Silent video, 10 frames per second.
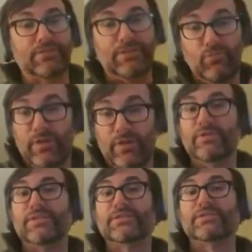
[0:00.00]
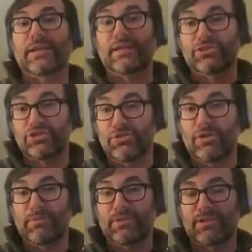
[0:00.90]
One of the reasons I showed up in
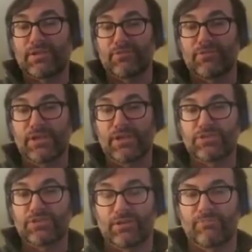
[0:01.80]
this conversation